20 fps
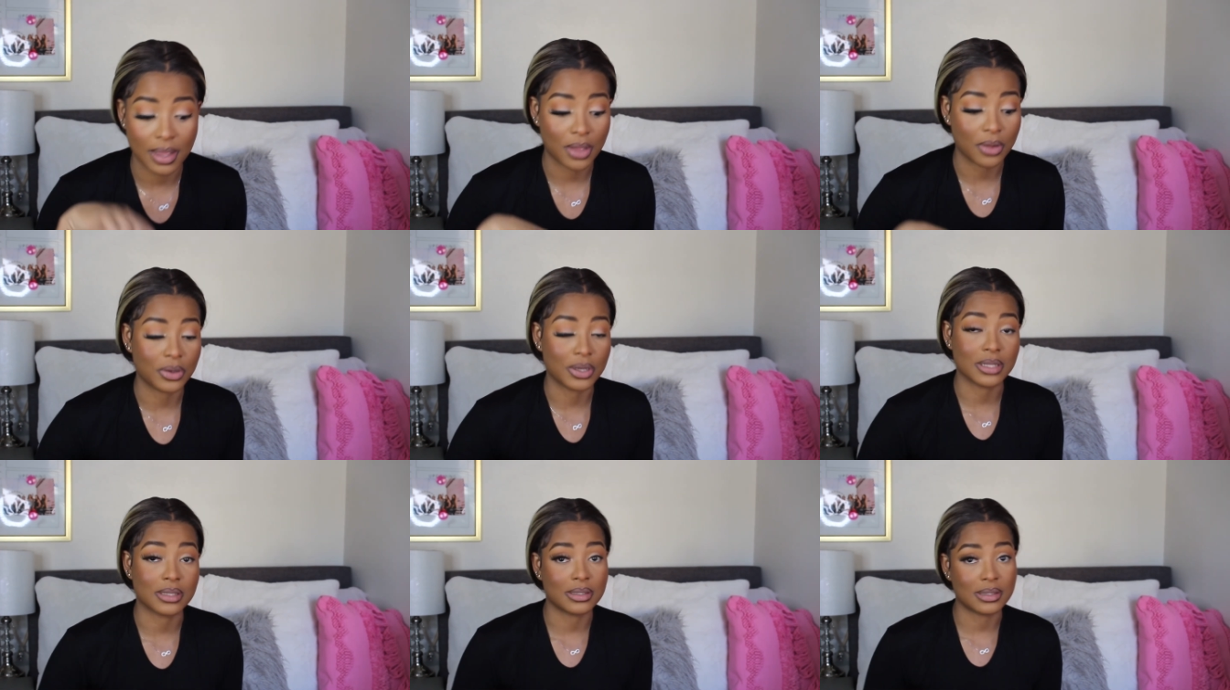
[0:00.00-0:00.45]

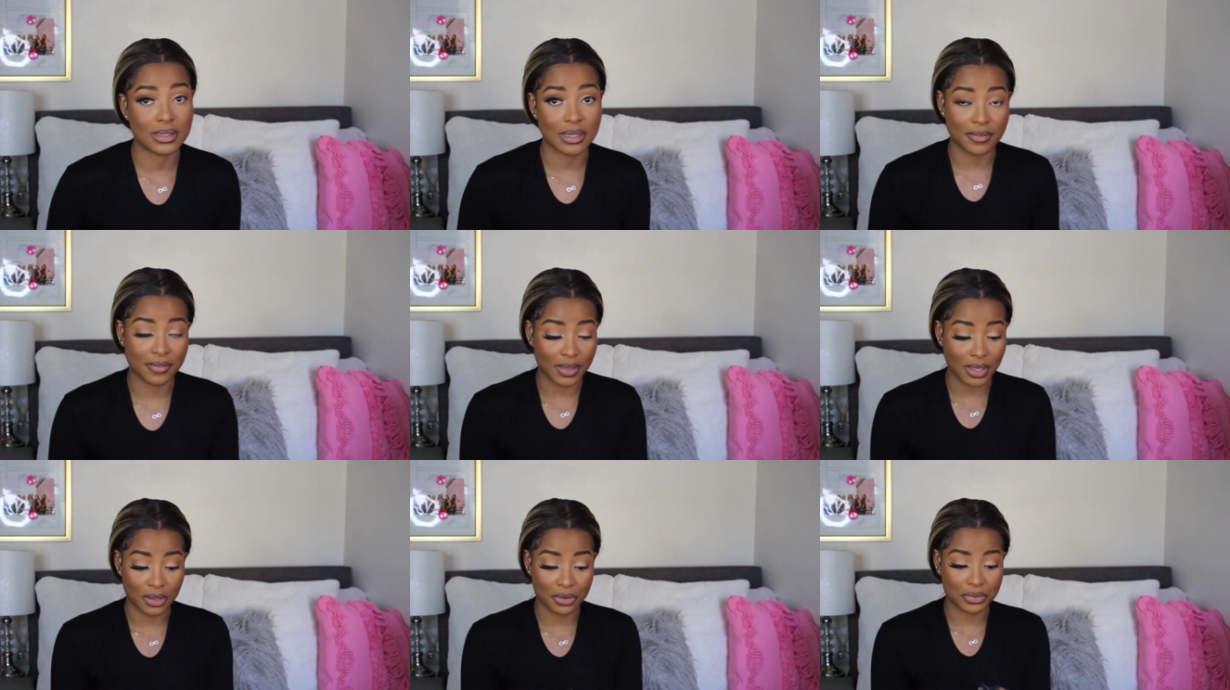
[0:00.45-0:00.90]
you're
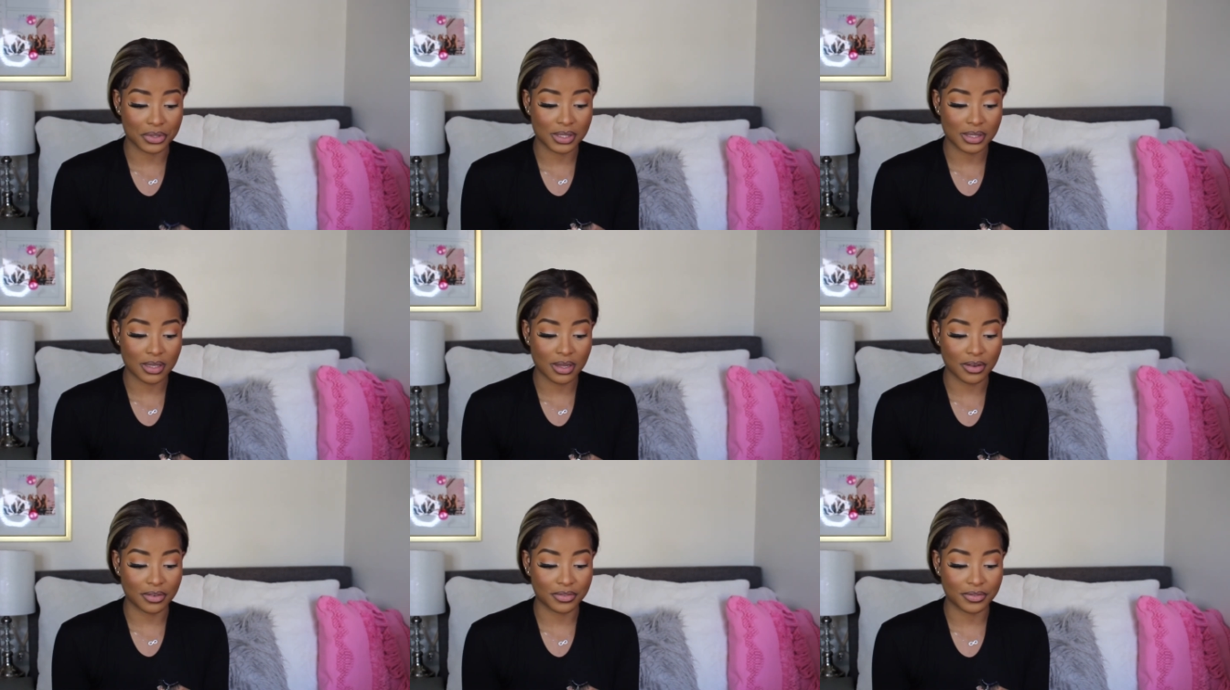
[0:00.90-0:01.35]
deceiving
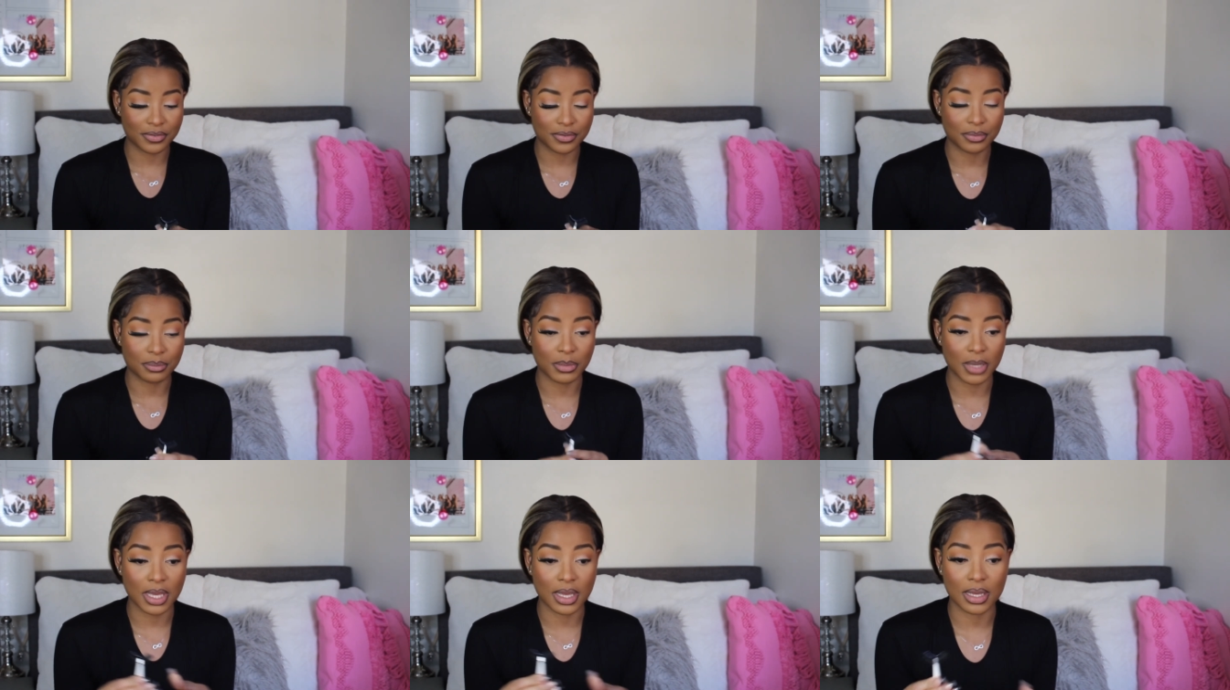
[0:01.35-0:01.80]
yourself
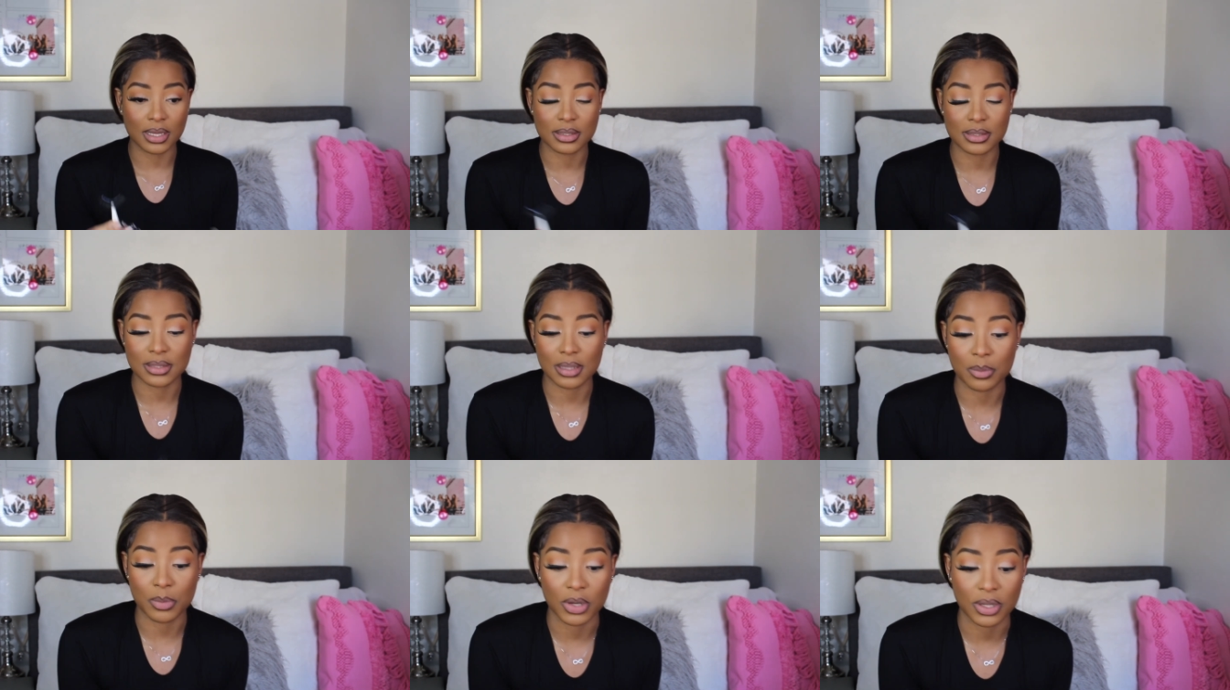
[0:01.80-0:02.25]
being
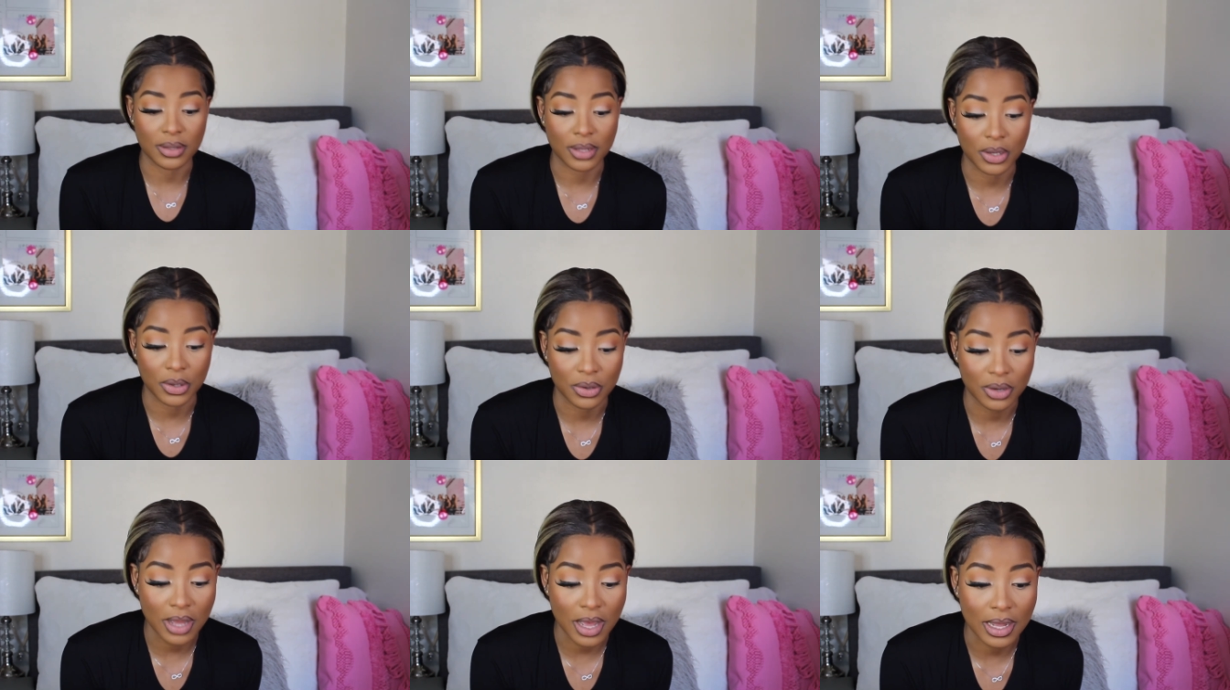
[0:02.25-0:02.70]
someone
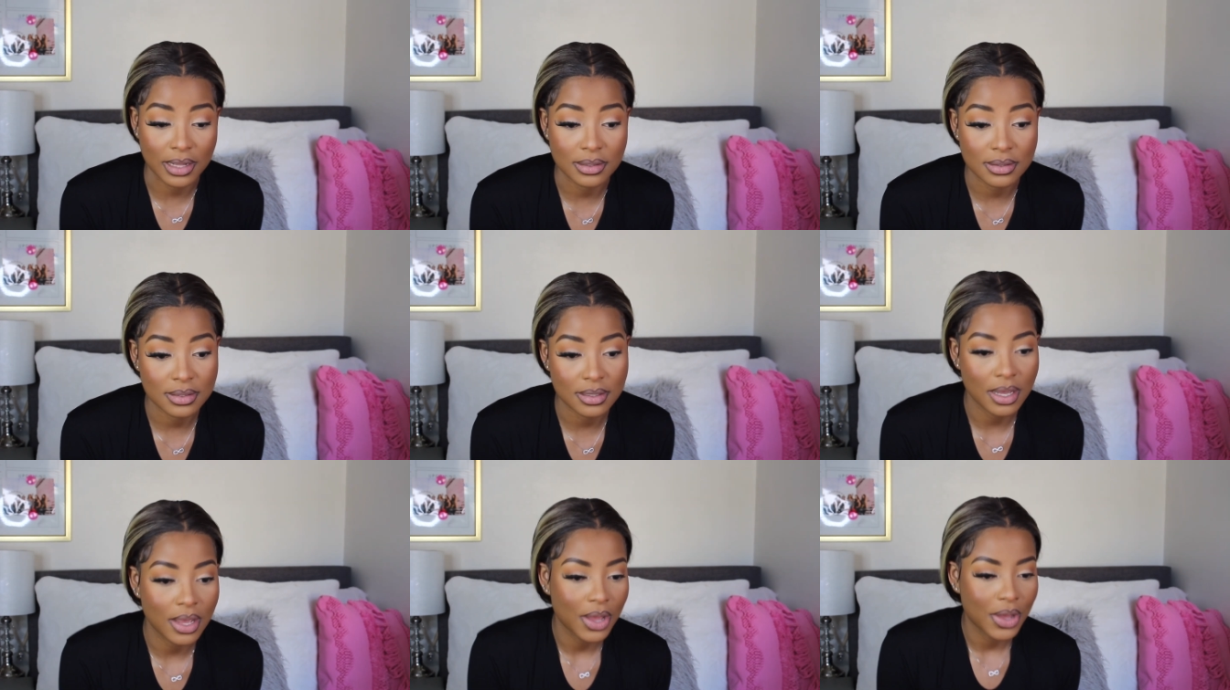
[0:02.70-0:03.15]
that you're
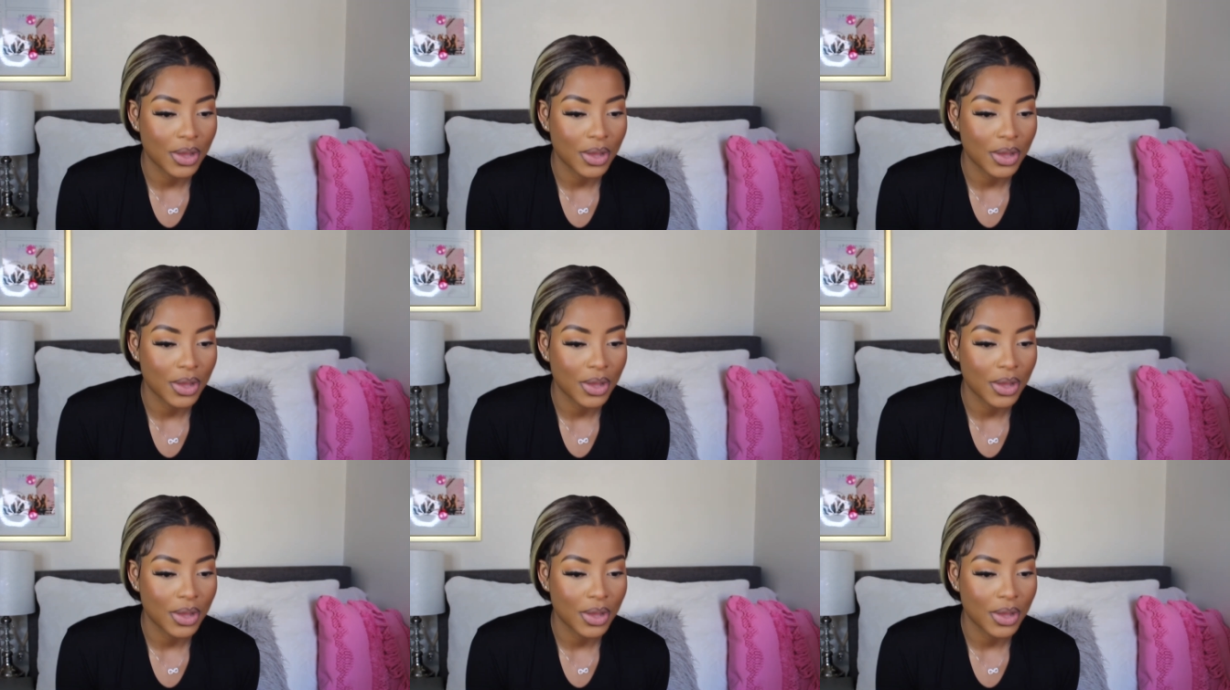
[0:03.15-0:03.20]
not.